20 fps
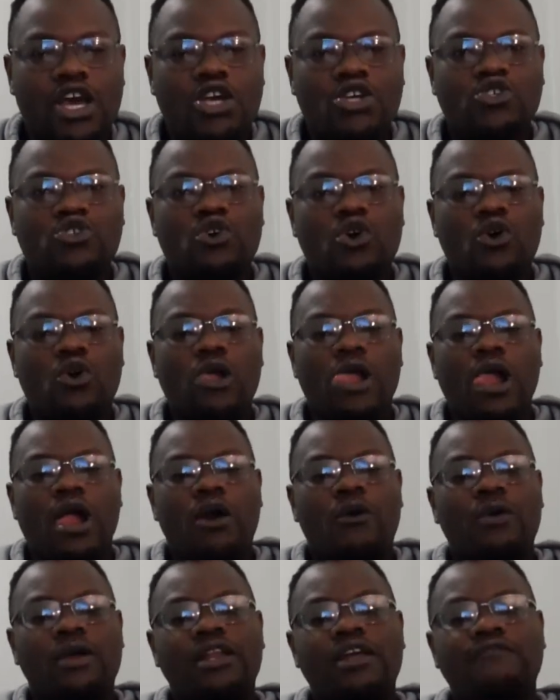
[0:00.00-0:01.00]
So
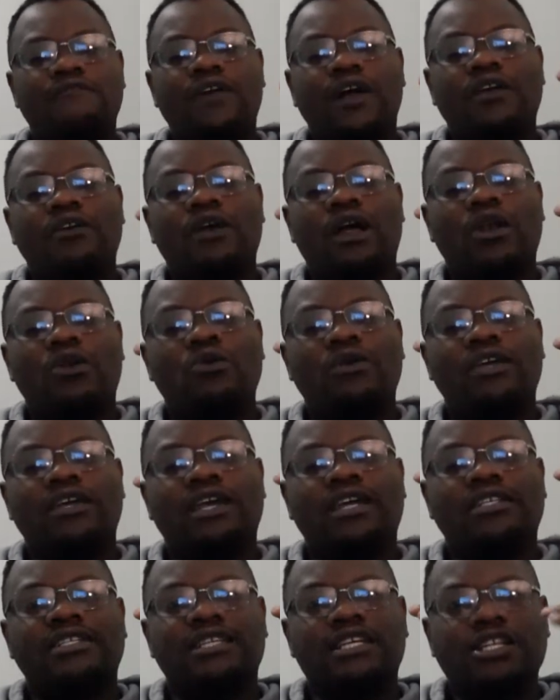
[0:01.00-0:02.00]
whenever you are looking
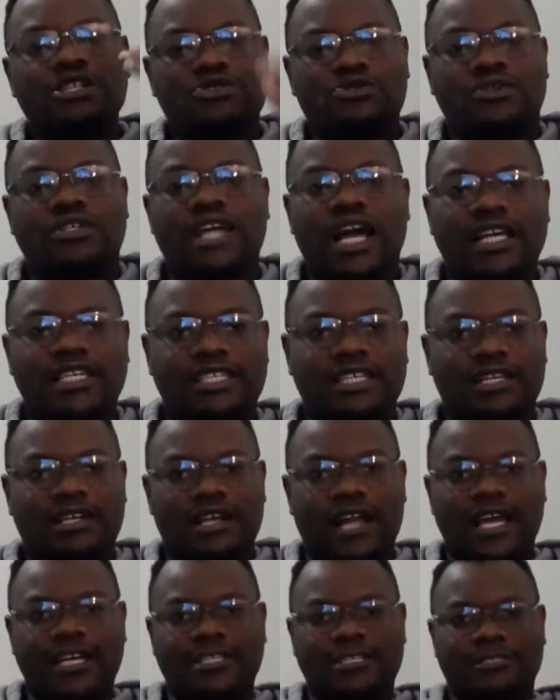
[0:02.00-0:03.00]
at introduction
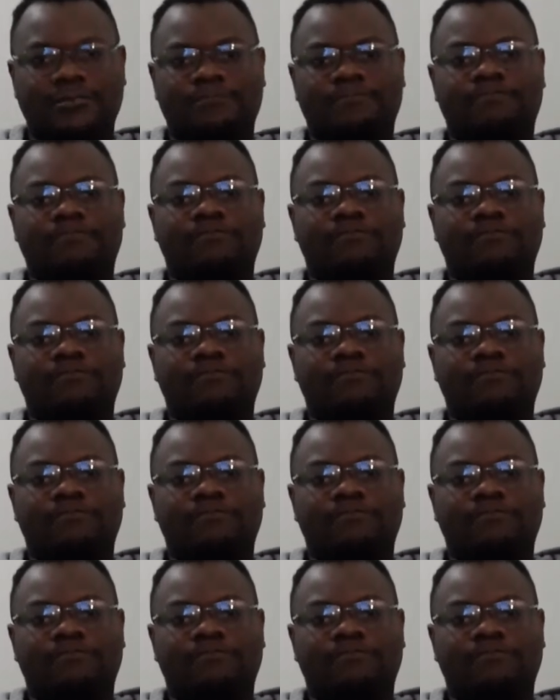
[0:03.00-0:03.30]
writing,